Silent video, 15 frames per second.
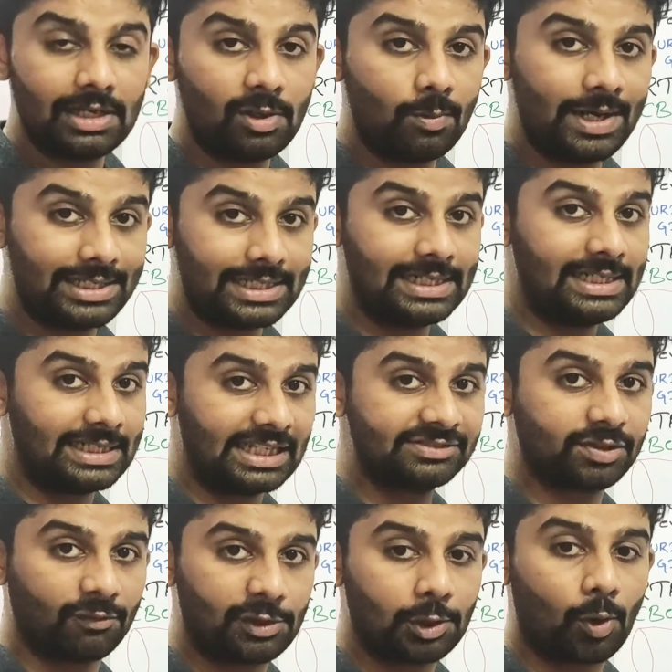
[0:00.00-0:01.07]
elevated in case
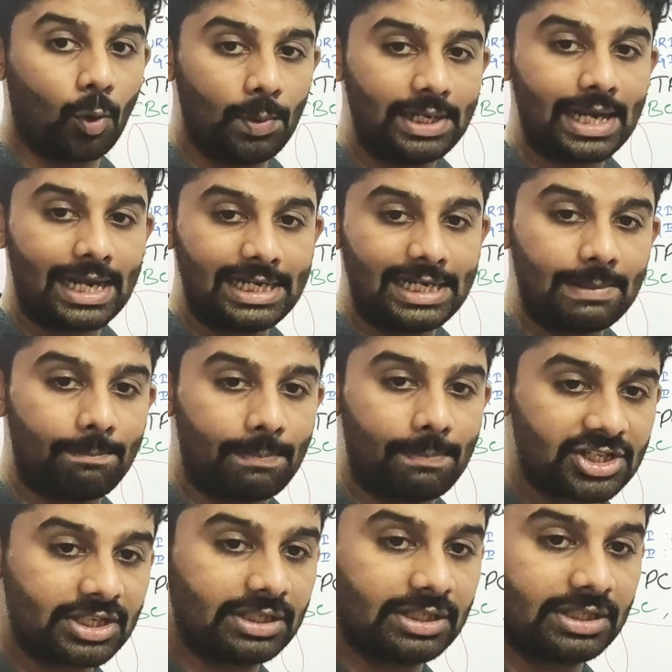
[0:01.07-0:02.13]
of the COVID-19
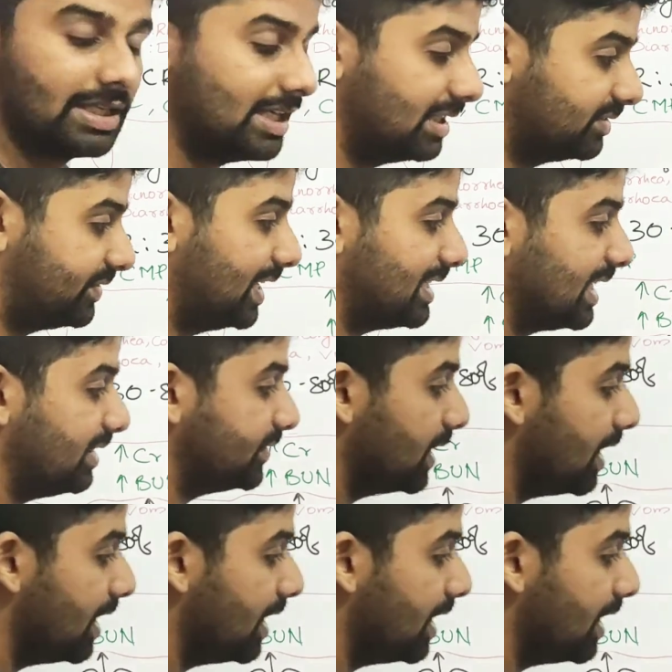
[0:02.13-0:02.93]
patient, such as